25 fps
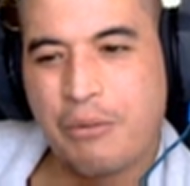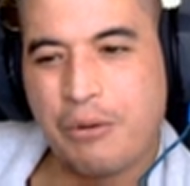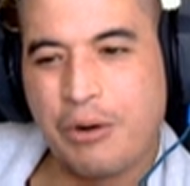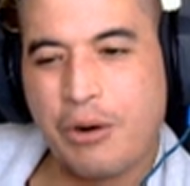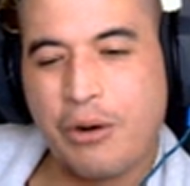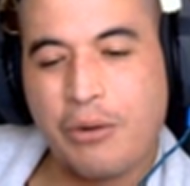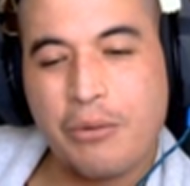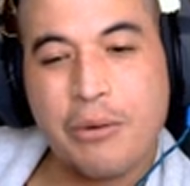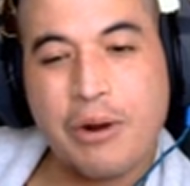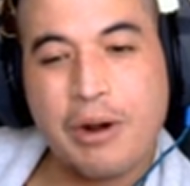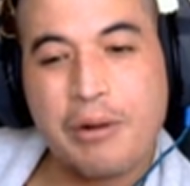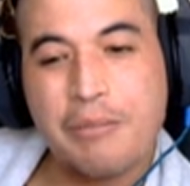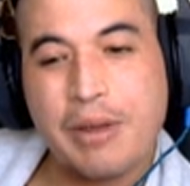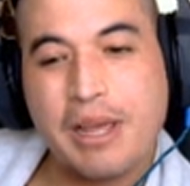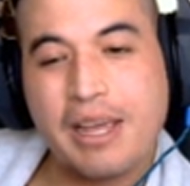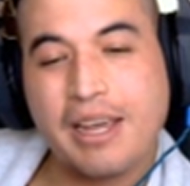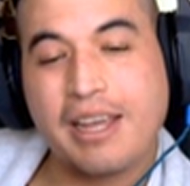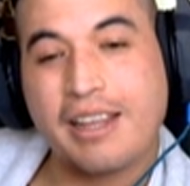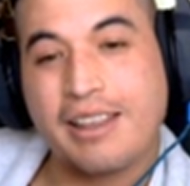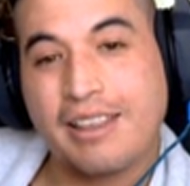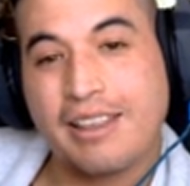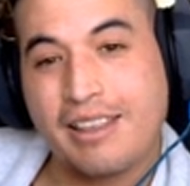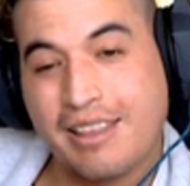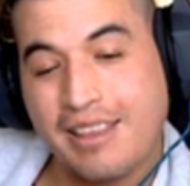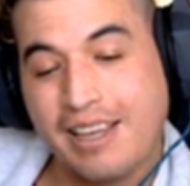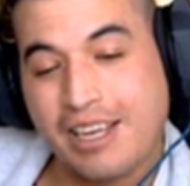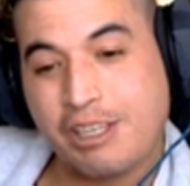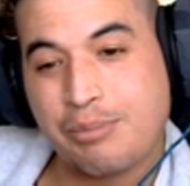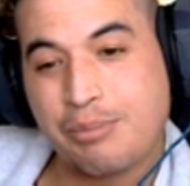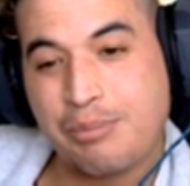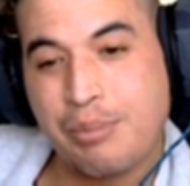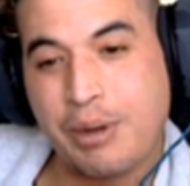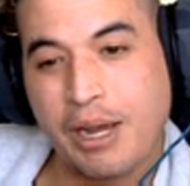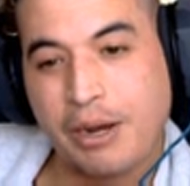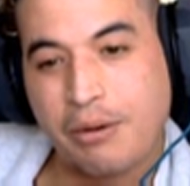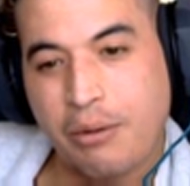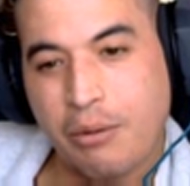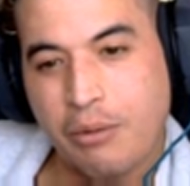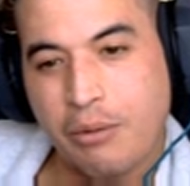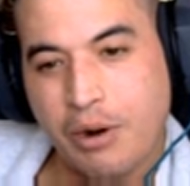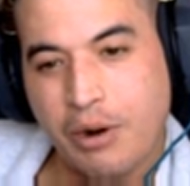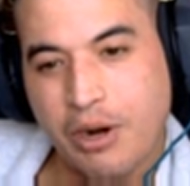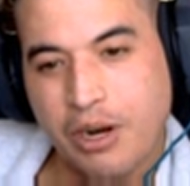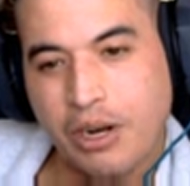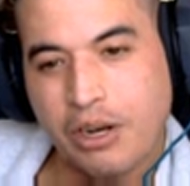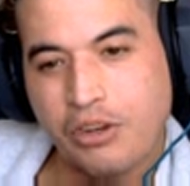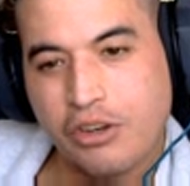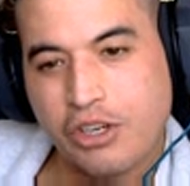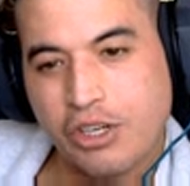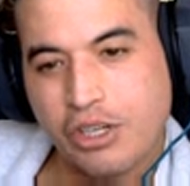we don't want to make it this big. We
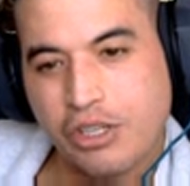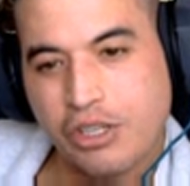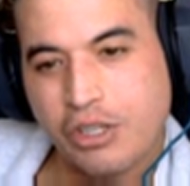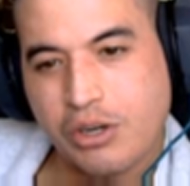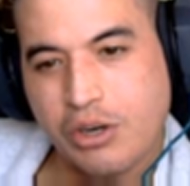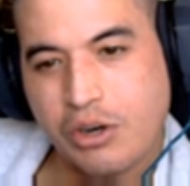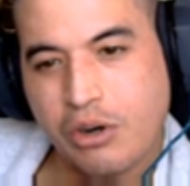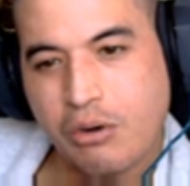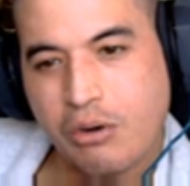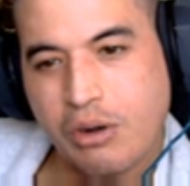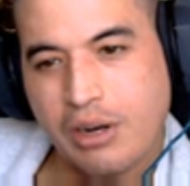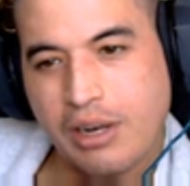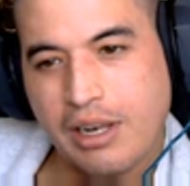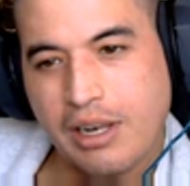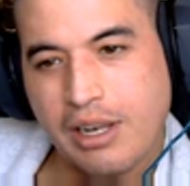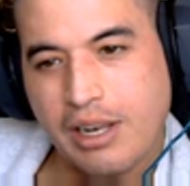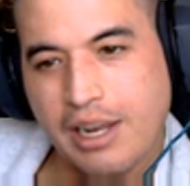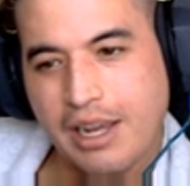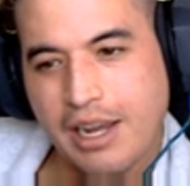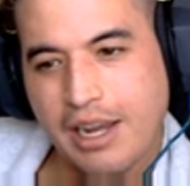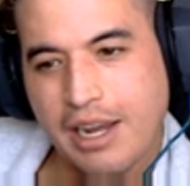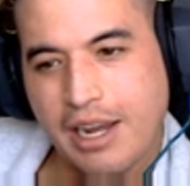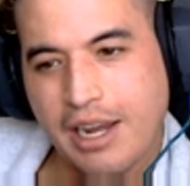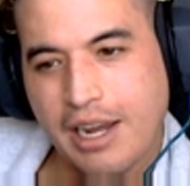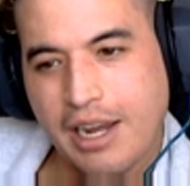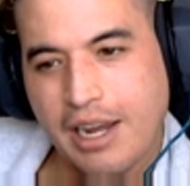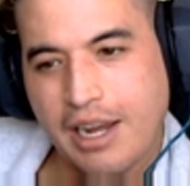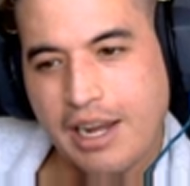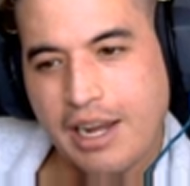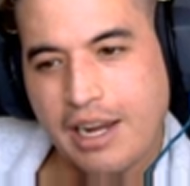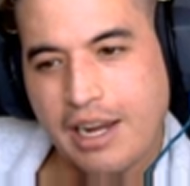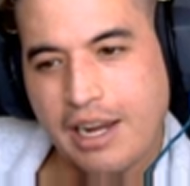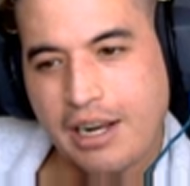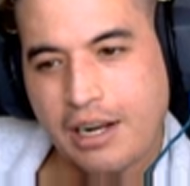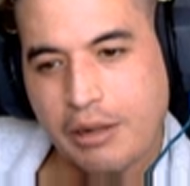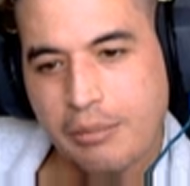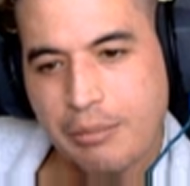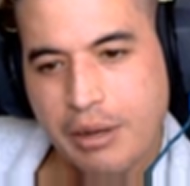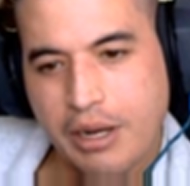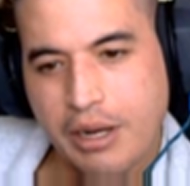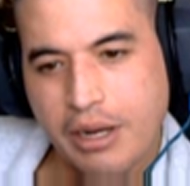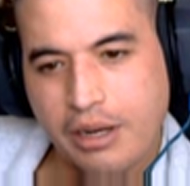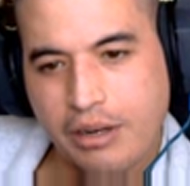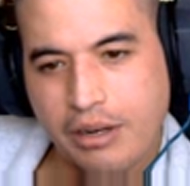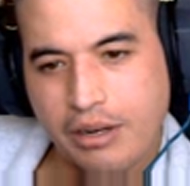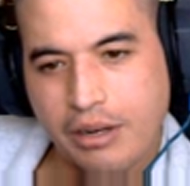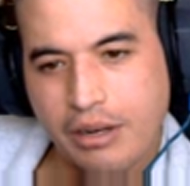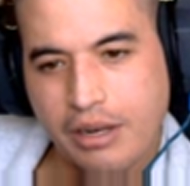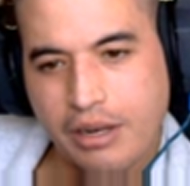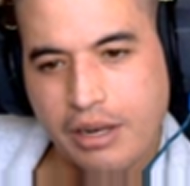want to just go a little bit
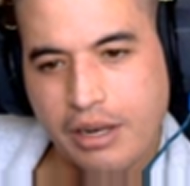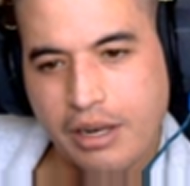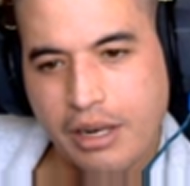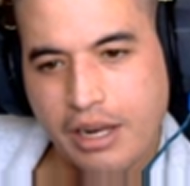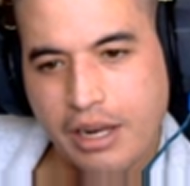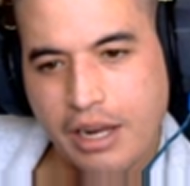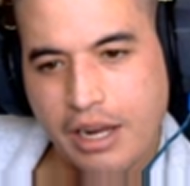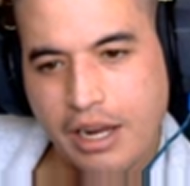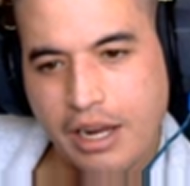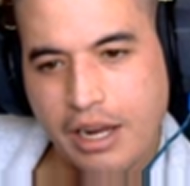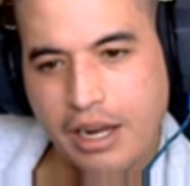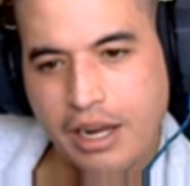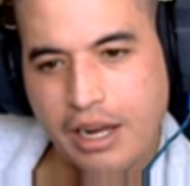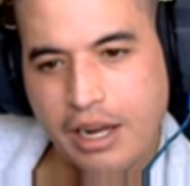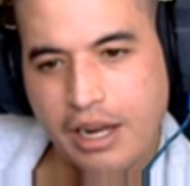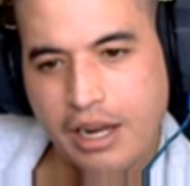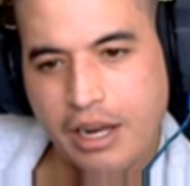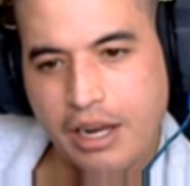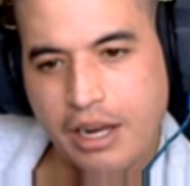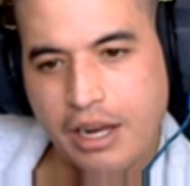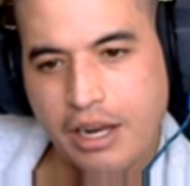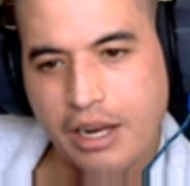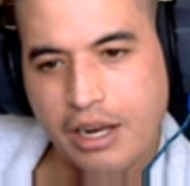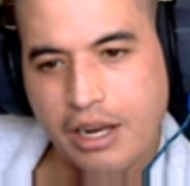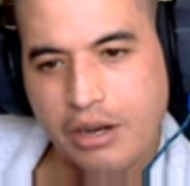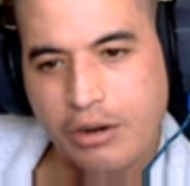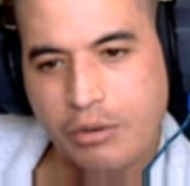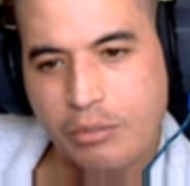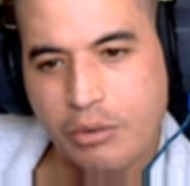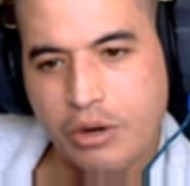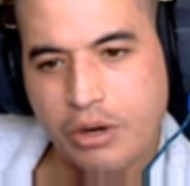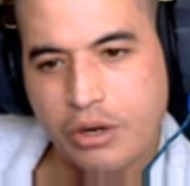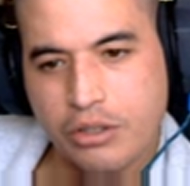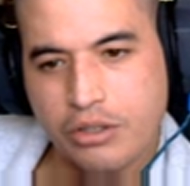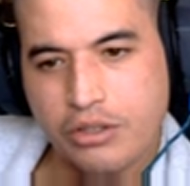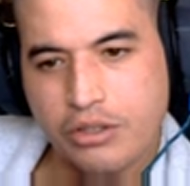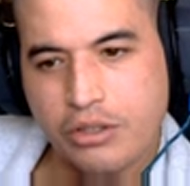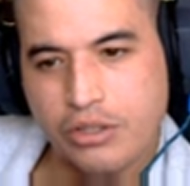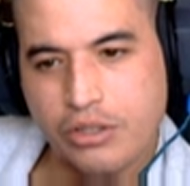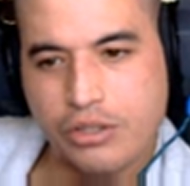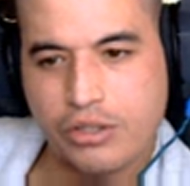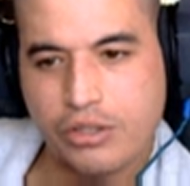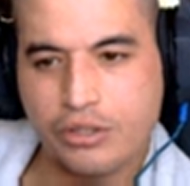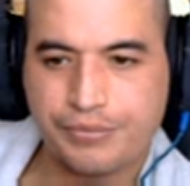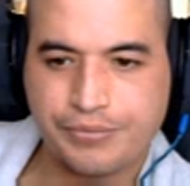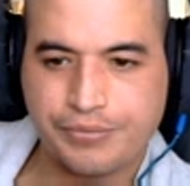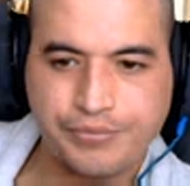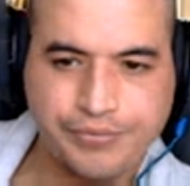inwards